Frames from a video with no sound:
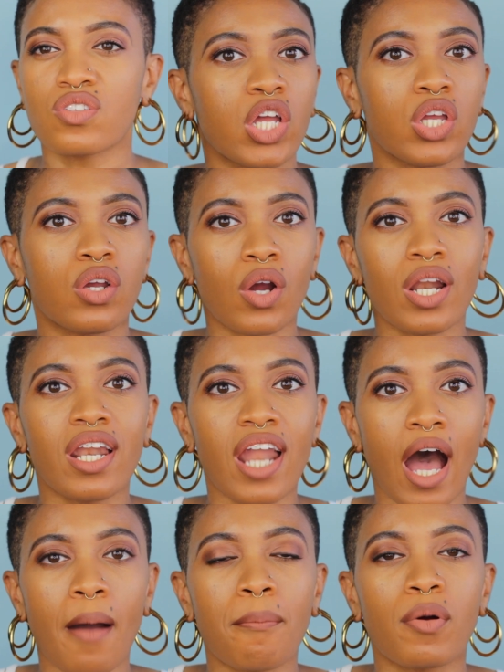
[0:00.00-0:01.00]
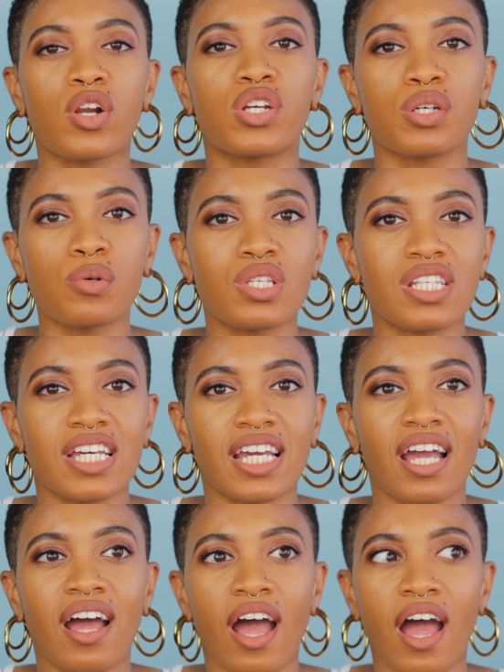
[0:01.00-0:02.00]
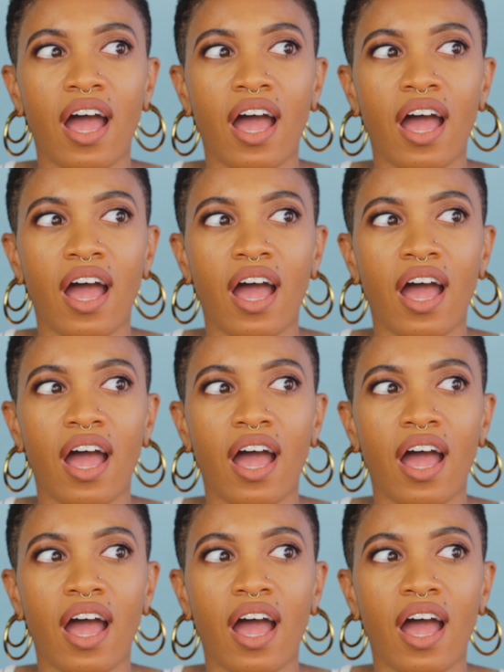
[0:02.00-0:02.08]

You're not producing